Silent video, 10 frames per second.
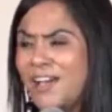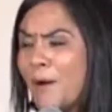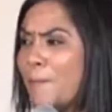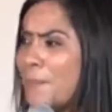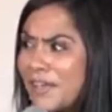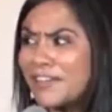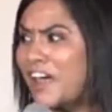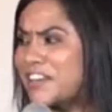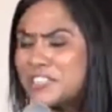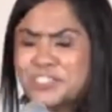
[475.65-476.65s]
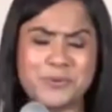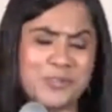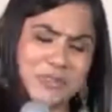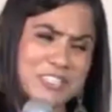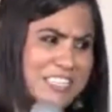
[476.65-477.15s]
a big
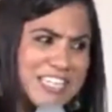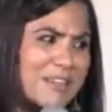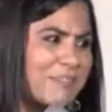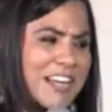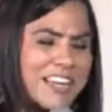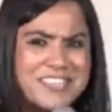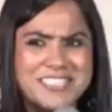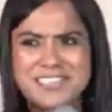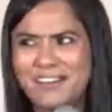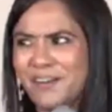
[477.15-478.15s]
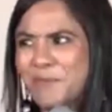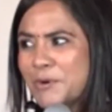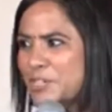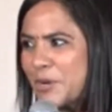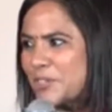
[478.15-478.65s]
gratitude to this team that has
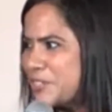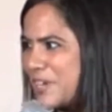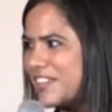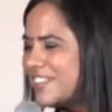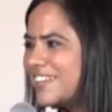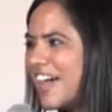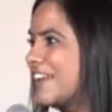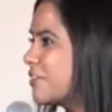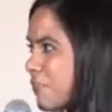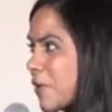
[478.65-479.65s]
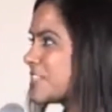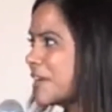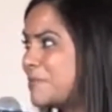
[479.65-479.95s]
put it all together. And of course, I'd